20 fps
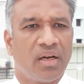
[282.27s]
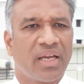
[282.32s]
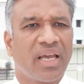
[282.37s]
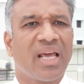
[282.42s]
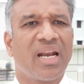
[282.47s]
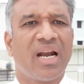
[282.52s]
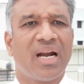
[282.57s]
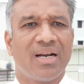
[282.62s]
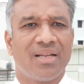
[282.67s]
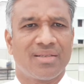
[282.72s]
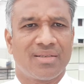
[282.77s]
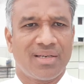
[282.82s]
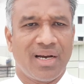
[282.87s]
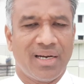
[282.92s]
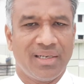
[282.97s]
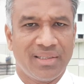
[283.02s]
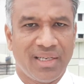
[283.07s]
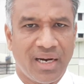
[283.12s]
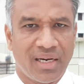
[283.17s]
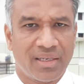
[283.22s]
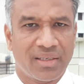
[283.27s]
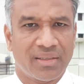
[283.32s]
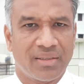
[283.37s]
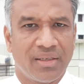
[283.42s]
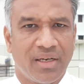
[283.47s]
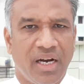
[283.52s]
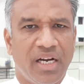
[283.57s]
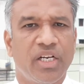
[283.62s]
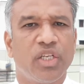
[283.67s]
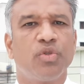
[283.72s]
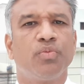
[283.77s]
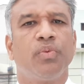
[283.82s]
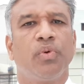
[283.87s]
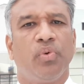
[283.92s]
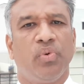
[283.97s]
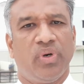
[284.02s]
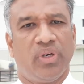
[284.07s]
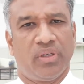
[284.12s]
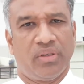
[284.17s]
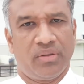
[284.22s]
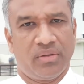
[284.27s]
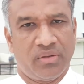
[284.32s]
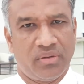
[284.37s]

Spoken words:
can understand that it is proved.